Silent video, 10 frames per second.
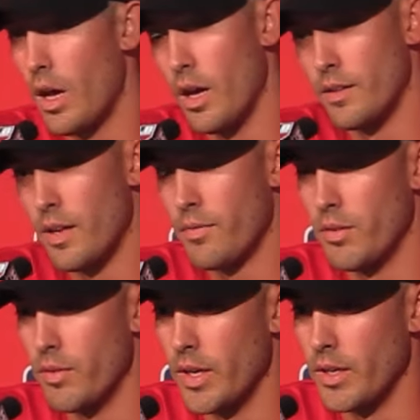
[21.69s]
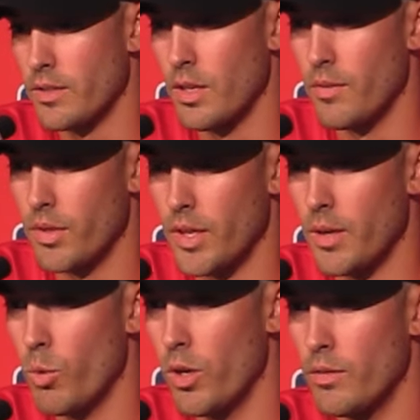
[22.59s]
Definitely very excited for
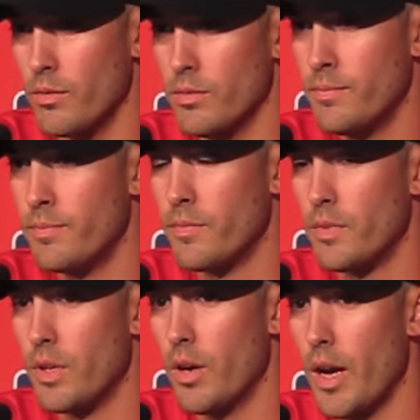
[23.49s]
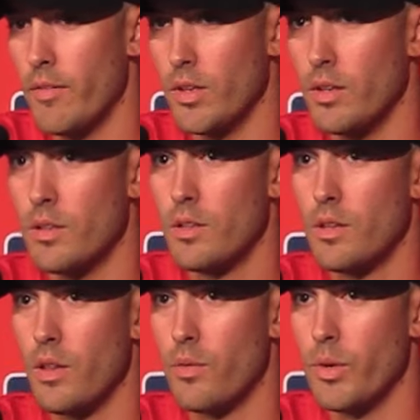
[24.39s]
game one. You know, having
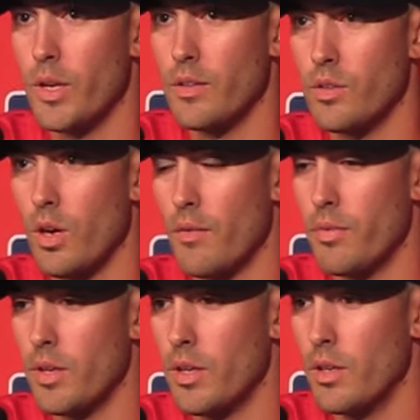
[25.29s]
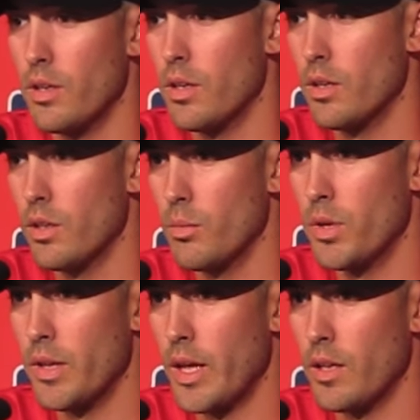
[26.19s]
the 3 days off and a little
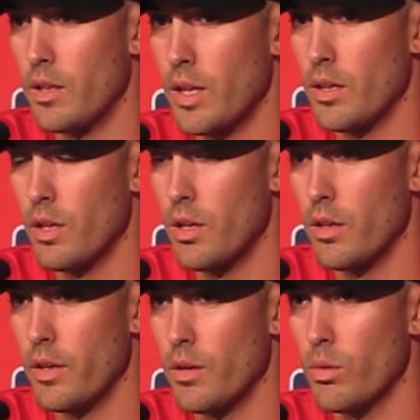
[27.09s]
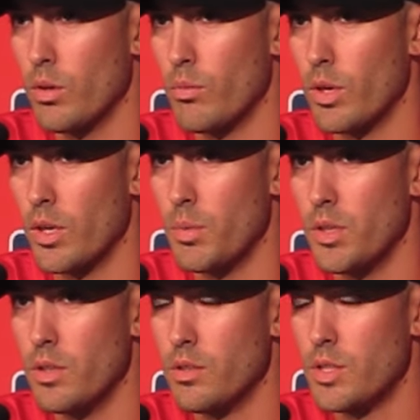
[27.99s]
bit of that lull there, we're going to
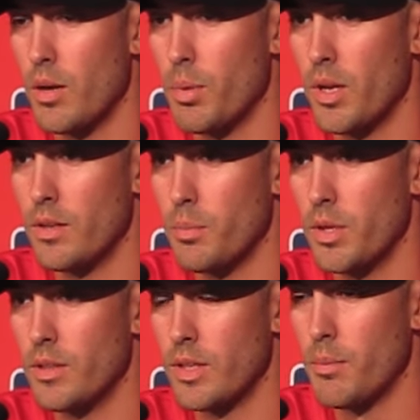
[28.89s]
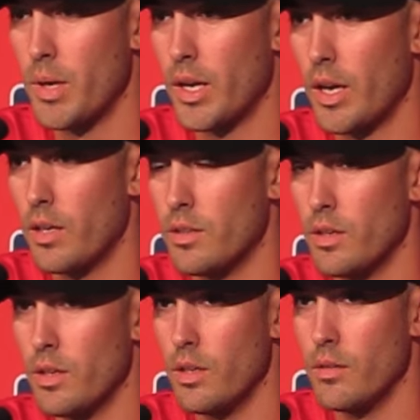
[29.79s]
be chomping at the bit to get back out
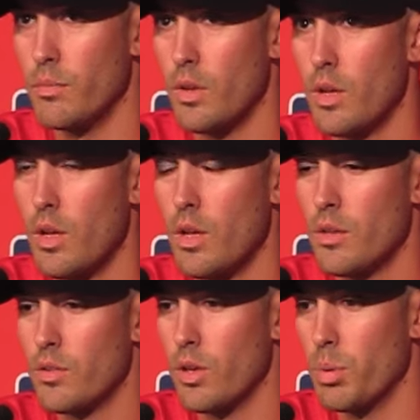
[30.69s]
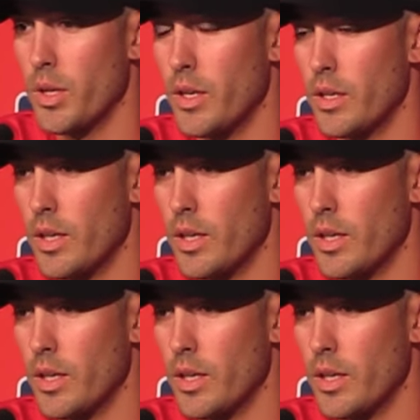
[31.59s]
there and start playing